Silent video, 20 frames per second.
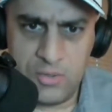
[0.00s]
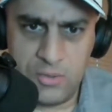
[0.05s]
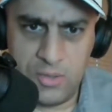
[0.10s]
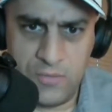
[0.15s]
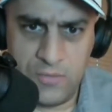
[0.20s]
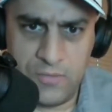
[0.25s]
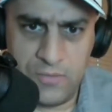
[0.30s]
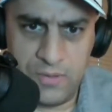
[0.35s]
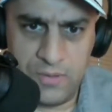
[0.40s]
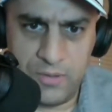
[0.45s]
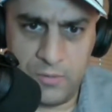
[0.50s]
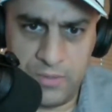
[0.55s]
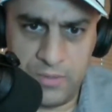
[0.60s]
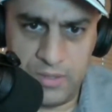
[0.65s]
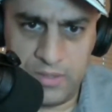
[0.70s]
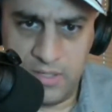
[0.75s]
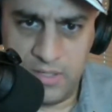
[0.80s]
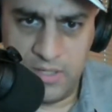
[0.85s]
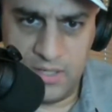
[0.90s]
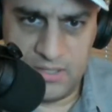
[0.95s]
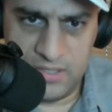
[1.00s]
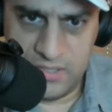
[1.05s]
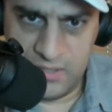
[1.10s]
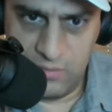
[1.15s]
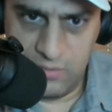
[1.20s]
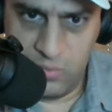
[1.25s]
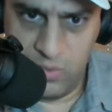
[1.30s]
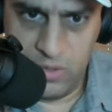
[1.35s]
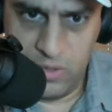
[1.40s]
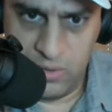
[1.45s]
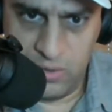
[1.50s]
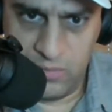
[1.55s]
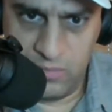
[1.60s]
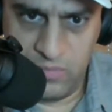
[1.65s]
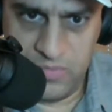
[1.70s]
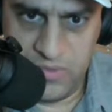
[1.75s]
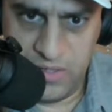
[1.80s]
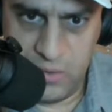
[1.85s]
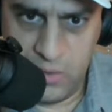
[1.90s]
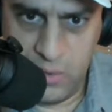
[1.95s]
show it off a little bit because it's one of
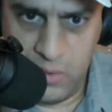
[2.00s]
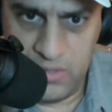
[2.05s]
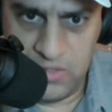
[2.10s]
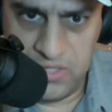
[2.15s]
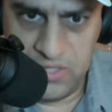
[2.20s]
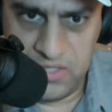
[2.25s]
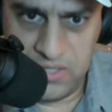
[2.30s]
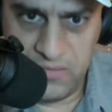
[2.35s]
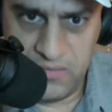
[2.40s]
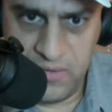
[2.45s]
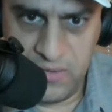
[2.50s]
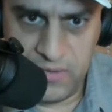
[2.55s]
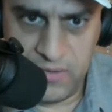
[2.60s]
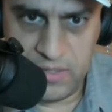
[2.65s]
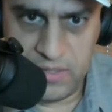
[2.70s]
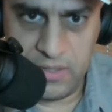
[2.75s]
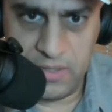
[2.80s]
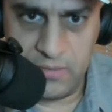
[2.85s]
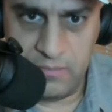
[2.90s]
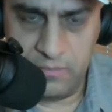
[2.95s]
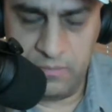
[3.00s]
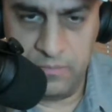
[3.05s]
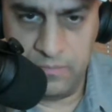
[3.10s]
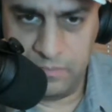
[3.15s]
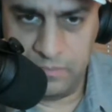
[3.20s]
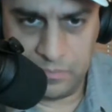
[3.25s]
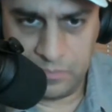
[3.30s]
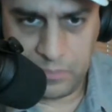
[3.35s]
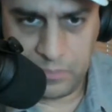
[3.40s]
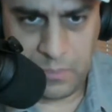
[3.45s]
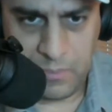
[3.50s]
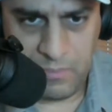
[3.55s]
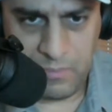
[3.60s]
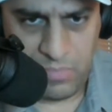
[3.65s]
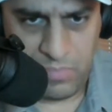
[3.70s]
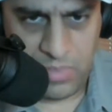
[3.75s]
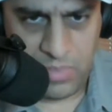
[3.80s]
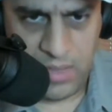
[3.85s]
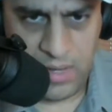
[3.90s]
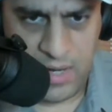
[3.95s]
the coolest things I've ever done.
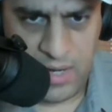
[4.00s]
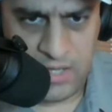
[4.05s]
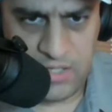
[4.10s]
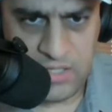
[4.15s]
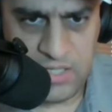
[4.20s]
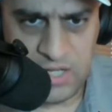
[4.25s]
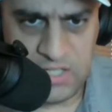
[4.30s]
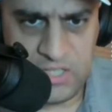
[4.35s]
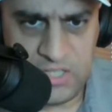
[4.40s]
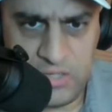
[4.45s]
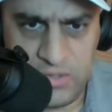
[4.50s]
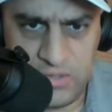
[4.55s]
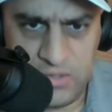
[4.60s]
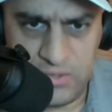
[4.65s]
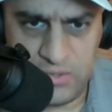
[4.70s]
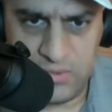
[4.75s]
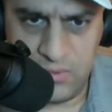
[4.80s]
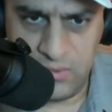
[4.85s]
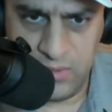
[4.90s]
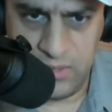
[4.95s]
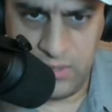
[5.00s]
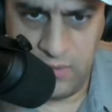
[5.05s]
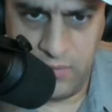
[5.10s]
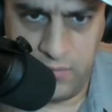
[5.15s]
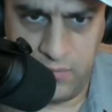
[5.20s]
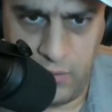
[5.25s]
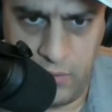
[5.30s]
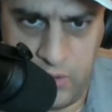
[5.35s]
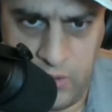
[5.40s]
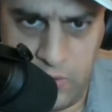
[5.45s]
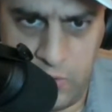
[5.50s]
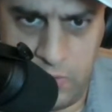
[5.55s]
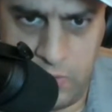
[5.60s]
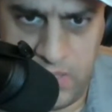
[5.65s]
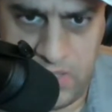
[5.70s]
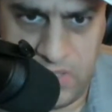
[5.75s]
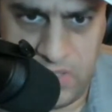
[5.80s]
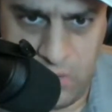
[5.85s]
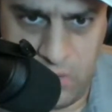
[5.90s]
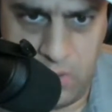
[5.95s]
Actually, I shared a story for you
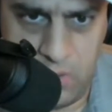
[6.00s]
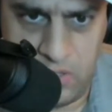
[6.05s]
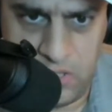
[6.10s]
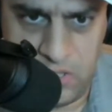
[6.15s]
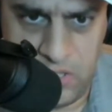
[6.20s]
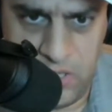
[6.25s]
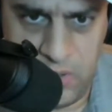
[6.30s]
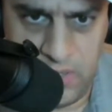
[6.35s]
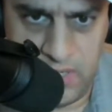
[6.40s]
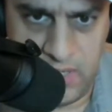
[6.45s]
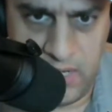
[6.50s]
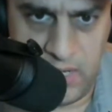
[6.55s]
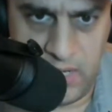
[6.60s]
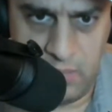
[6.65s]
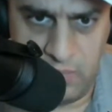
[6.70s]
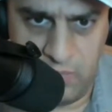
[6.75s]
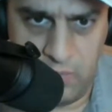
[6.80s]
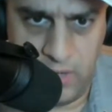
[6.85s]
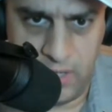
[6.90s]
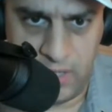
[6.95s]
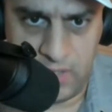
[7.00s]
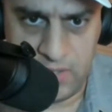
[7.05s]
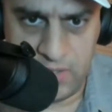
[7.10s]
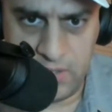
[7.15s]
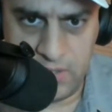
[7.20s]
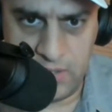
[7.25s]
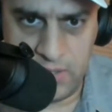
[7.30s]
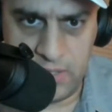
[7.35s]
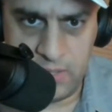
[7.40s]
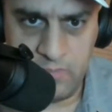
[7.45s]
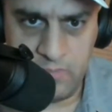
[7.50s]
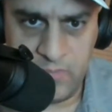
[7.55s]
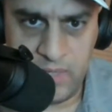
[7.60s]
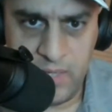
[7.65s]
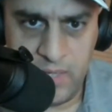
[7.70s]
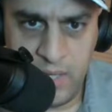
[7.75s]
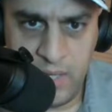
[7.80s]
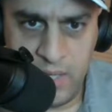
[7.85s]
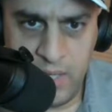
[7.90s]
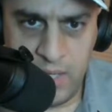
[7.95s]
newbies. I'll go ahead and share it again before I get started.
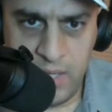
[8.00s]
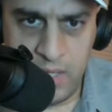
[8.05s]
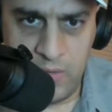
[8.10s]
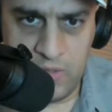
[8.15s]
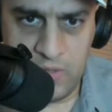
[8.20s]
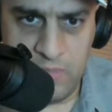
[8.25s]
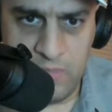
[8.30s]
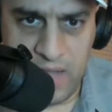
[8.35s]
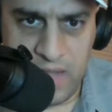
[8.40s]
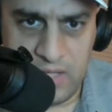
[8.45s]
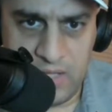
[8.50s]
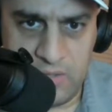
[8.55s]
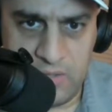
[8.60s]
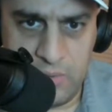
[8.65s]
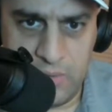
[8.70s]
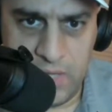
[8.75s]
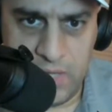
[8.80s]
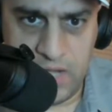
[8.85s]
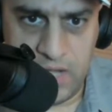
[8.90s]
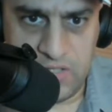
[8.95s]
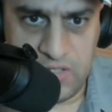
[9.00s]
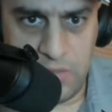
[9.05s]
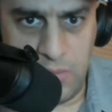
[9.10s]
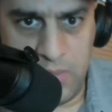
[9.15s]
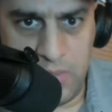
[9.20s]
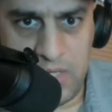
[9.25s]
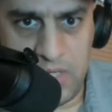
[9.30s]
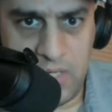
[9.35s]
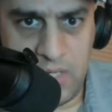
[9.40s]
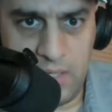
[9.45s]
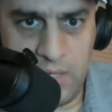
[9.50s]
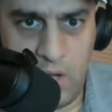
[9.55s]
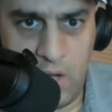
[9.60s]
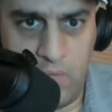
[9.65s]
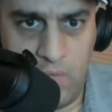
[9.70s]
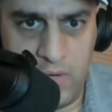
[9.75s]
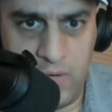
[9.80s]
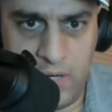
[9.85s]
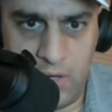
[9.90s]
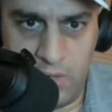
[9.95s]
It was back in 2003
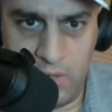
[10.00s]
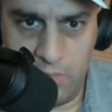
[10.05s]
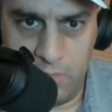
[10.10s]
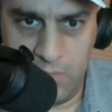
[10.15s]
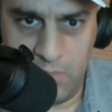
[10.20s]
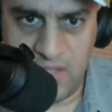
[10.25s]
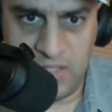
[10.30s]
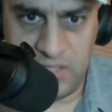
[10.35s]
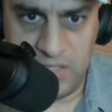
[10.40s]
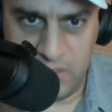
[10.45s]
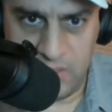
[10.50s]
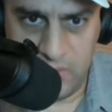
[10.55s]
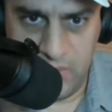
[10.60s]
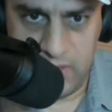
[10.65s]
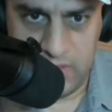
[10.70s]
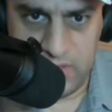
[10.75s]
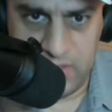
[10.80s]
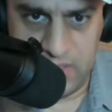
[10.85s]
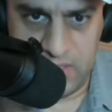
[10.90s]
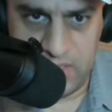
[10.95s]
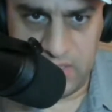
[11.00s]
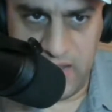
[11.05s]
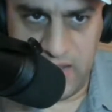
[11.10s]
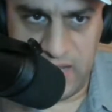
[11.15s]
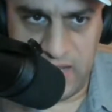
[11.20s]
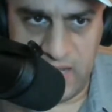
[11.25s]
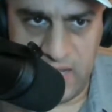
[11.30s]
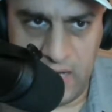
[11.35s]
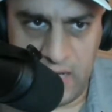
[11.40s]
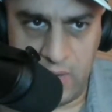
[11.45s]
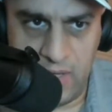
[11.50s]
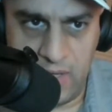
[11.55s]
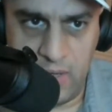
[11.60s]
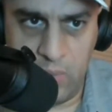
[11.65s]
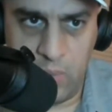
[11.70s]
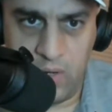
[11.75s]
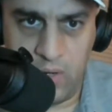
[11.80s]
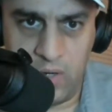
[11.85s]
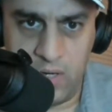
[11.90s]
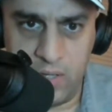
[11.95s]
over here in basically the greater Cincinnati
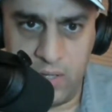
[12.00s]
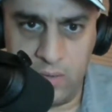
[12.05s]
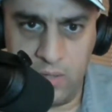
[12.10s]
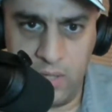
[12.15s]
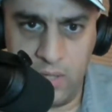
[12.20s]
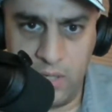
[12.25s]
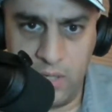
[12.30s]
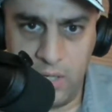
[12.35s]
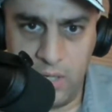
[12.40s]
area where